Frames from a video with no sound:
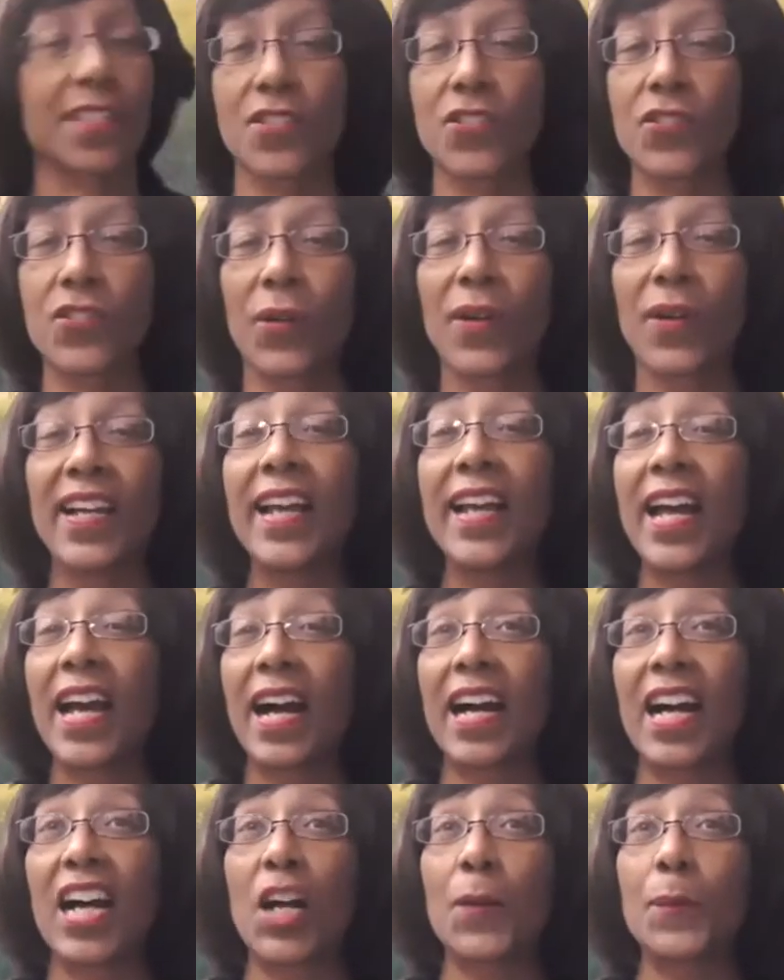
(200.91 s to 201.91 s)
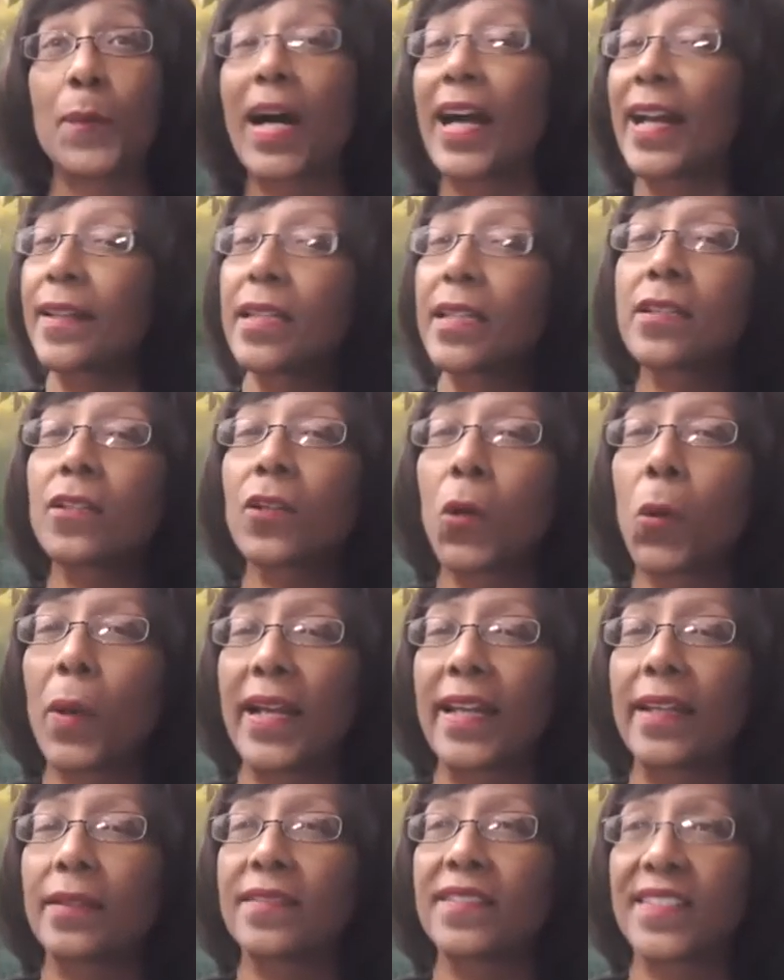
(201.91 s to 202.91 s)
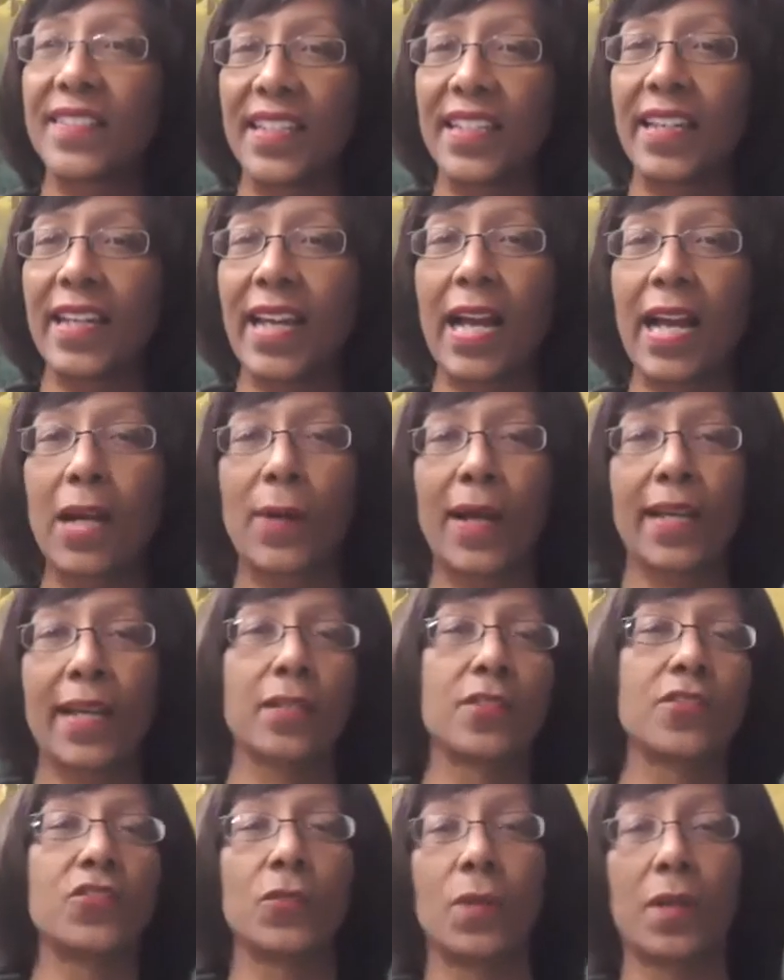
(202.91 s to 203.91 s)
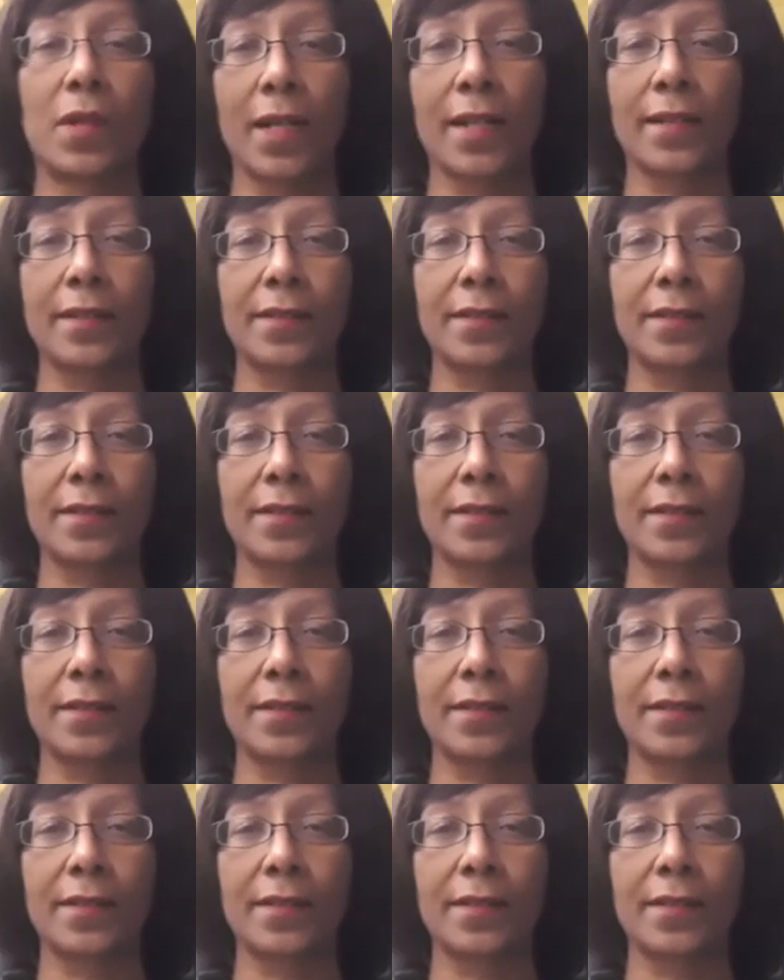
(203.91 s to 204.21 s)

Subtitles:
So I didn't quite see how I could do art.